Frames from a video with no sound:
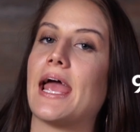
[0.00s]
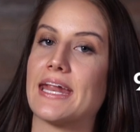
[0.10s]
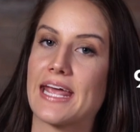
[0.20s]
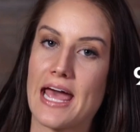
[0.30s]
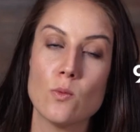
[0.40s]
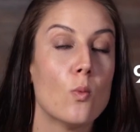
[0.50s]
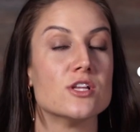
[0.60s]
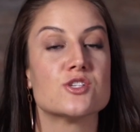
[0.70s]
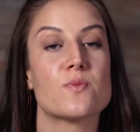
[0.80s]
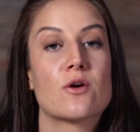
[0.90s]
And again,
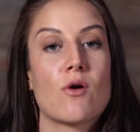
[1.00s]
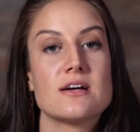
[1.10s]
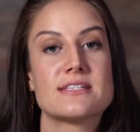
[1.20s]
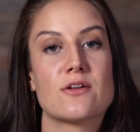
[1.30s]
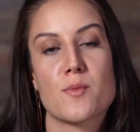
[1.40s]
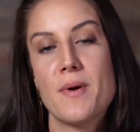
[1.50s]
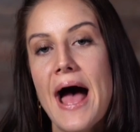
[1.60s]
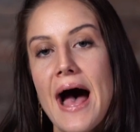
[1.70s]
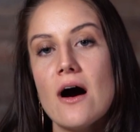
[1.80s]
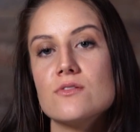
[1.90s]
once we cross out our
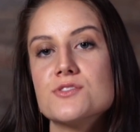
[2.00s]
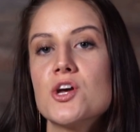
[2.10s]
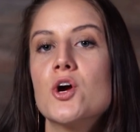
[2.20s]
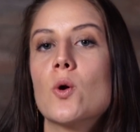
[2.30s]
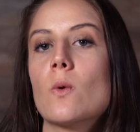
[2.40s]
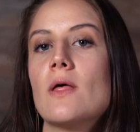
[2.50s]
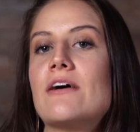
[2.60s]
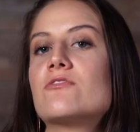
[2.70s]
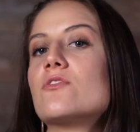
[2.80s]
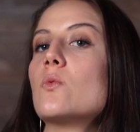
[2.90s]
pounds, we're
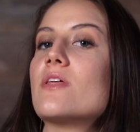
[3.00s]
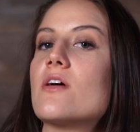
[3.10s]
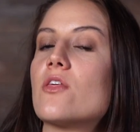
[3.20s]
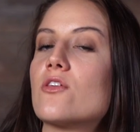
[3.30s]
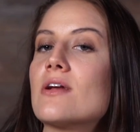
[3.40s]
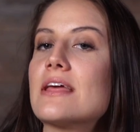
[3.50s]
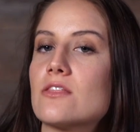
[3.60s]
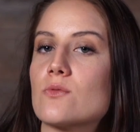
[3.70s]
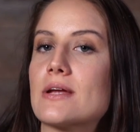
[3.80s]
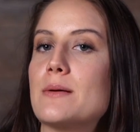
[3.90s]
left with
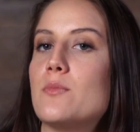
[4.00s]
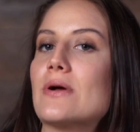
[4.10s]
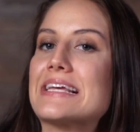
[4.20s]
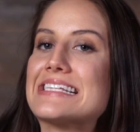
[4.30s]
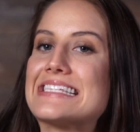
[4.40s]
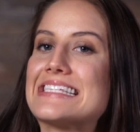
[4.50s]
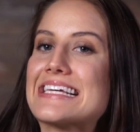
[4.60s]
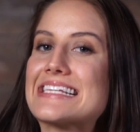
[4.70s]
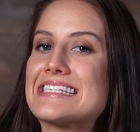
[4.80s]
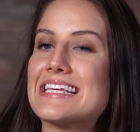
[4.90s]
thirty-three point
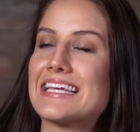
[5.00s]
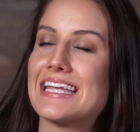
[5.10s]
six